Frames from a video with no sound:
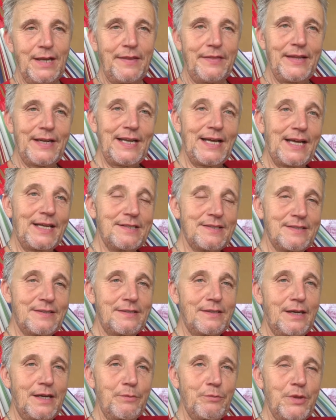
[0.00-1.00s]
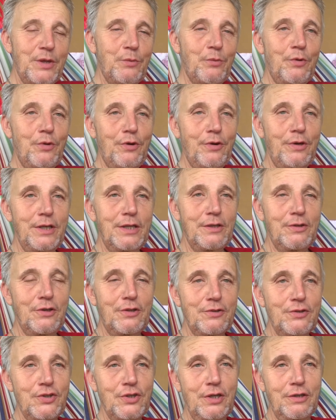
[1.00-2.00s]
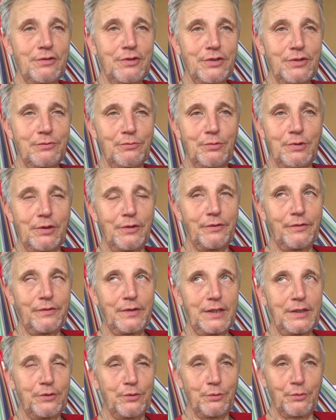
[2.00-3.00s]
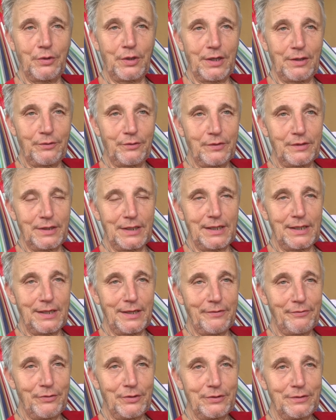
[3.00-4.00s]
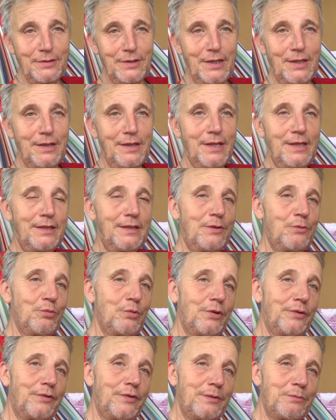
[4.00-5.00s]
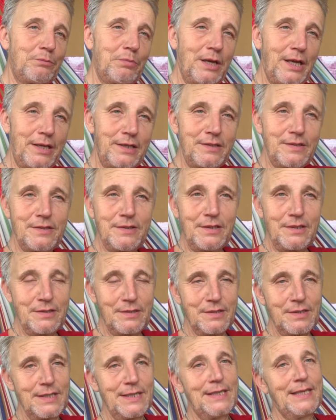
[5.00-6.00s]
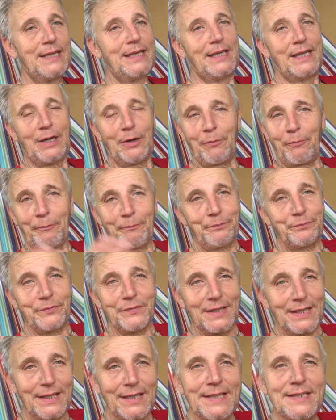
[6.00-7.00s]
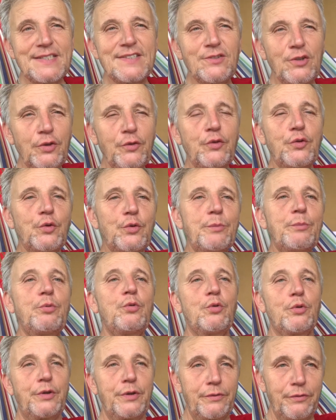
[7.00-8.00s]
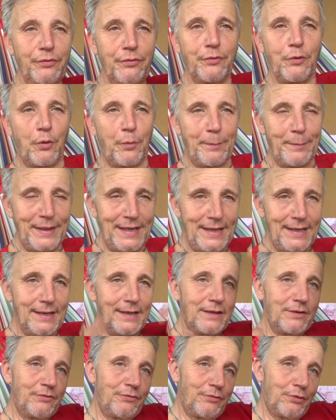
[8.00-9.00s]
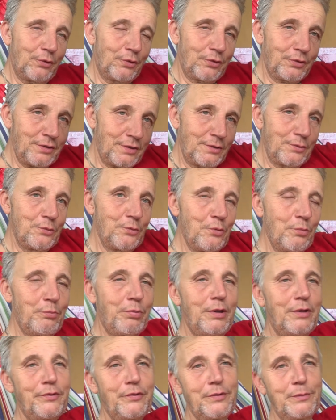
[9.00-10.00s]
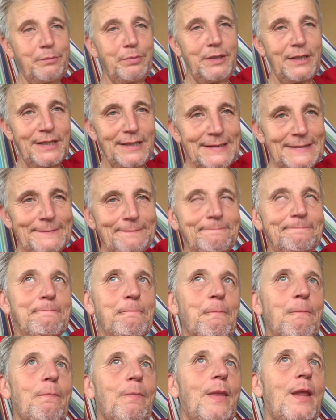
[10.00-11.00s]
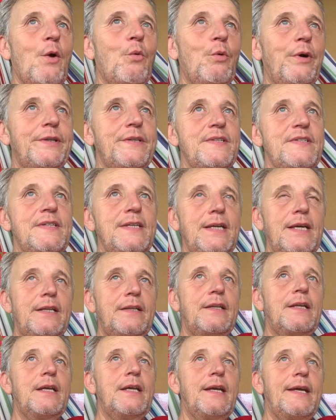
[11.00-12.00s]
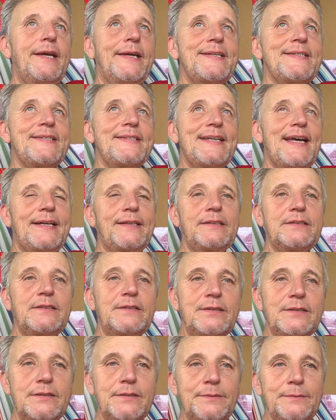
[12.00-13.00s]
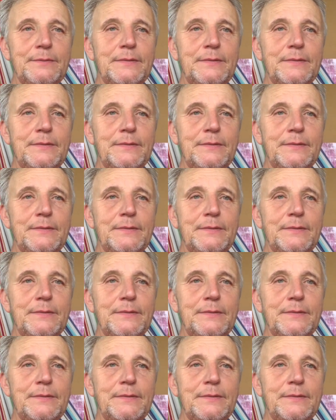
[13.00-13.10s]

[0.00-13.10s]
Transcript: The last time they were in conjunction was in 2011, and then it was in Pisces. It's not so important for me and for you, possibly, what is the exact